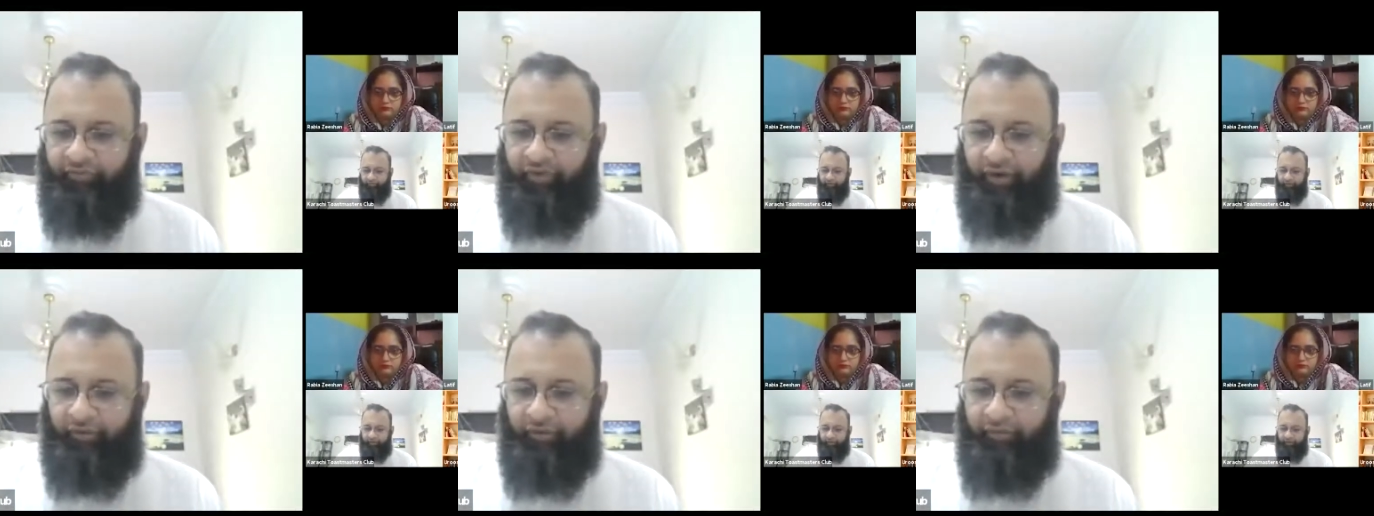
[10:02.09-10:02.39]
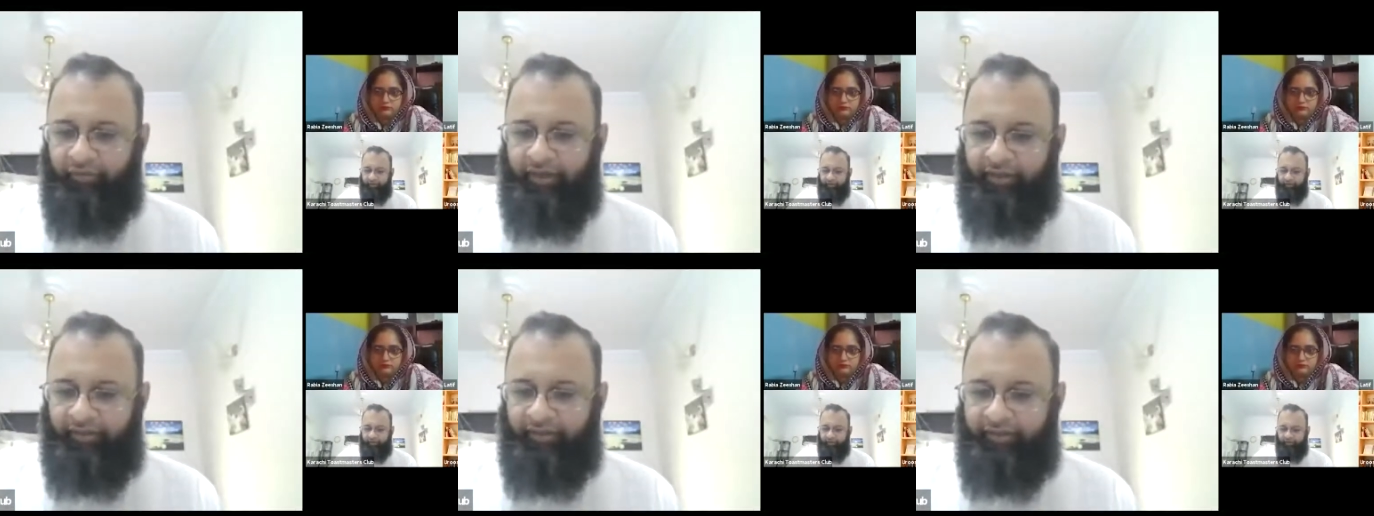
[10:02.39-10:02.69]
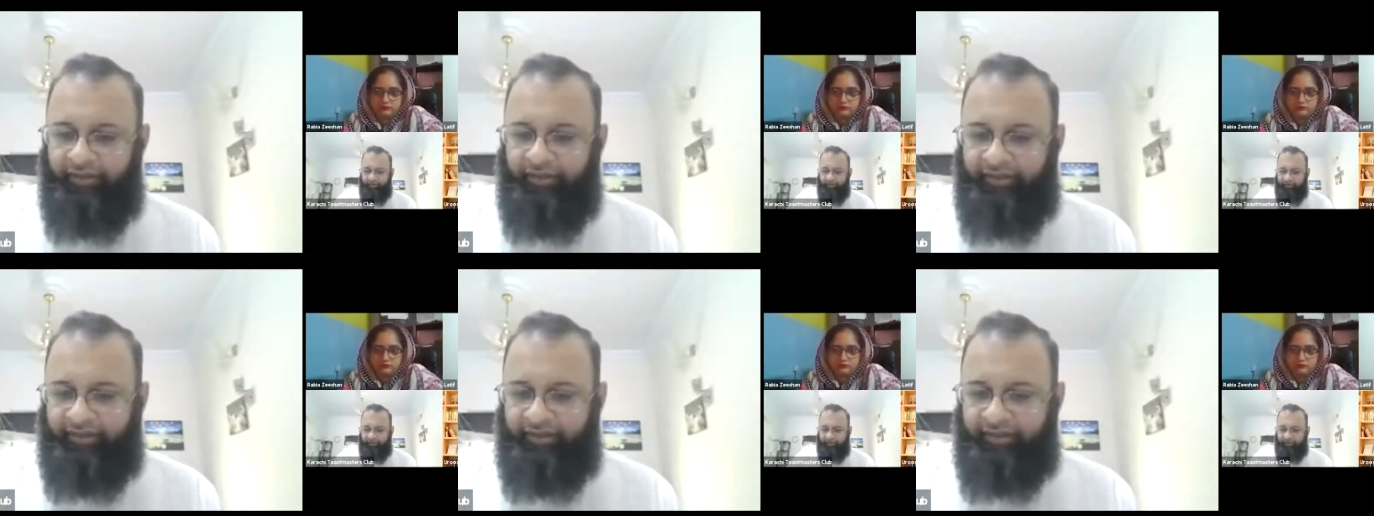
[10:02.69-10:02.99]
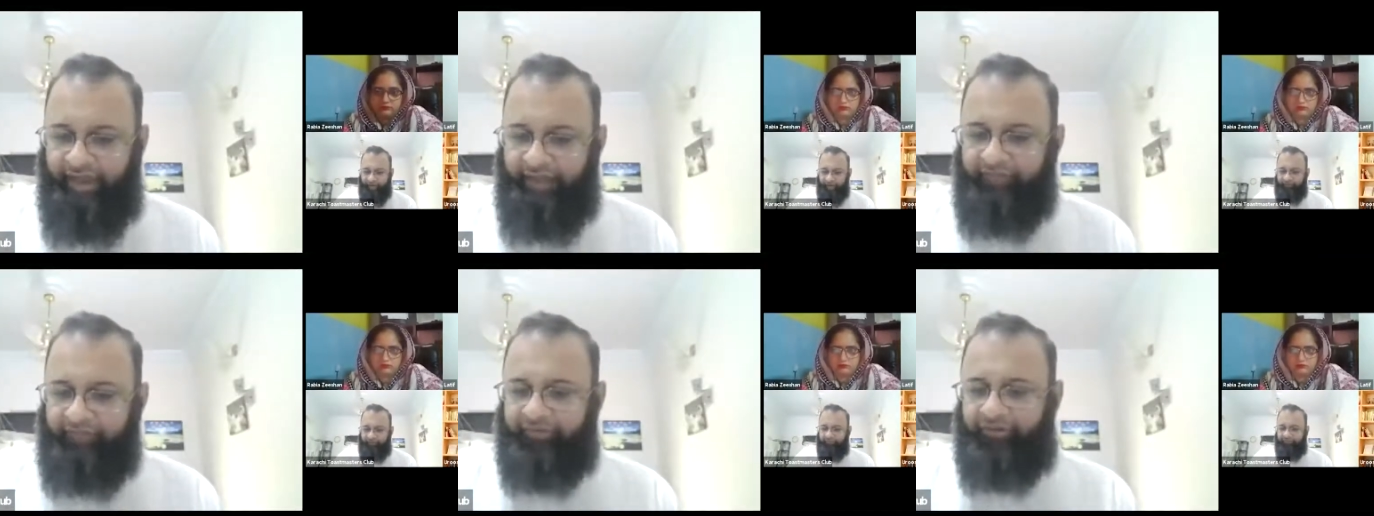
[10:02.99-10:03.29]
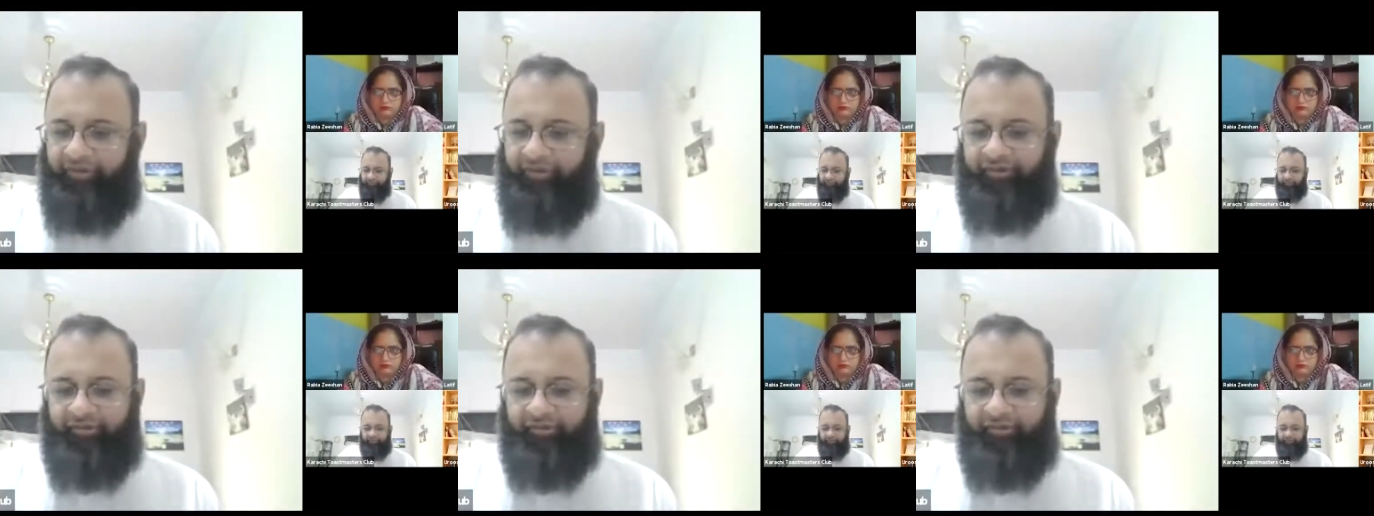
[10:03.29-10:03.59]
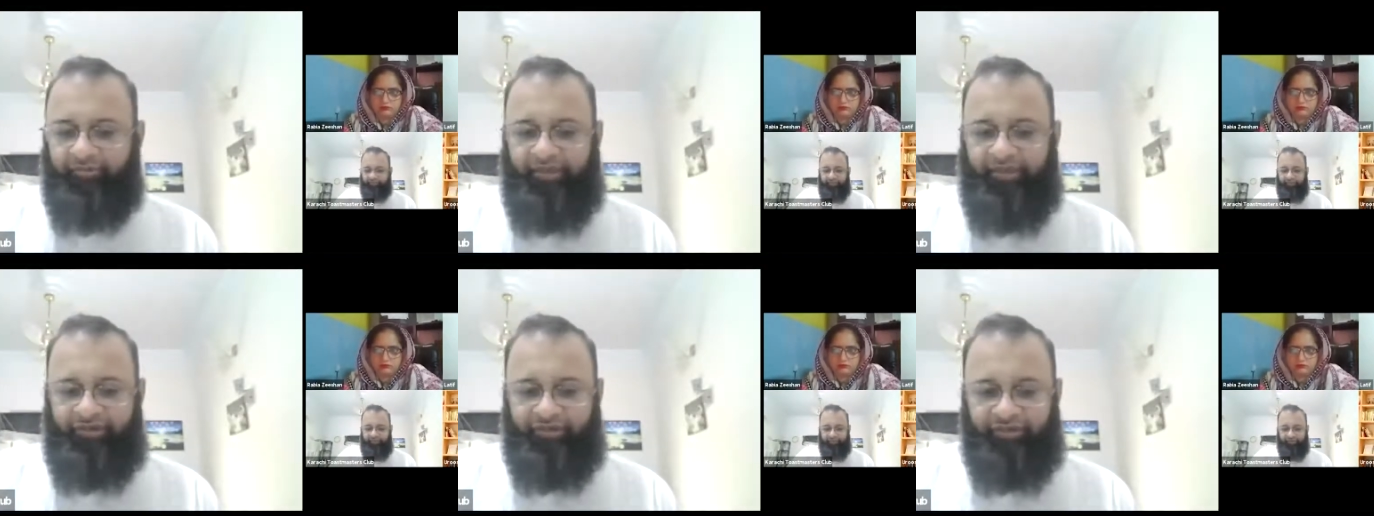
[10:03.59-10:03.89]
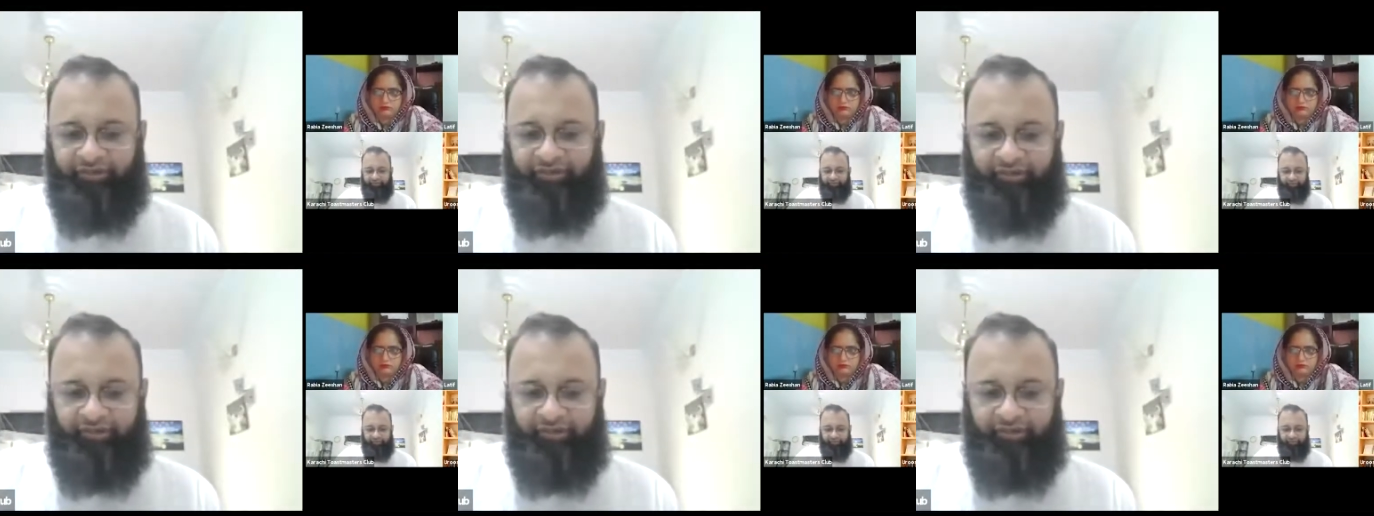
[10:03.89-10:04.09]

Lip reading: forward, the types of speeches.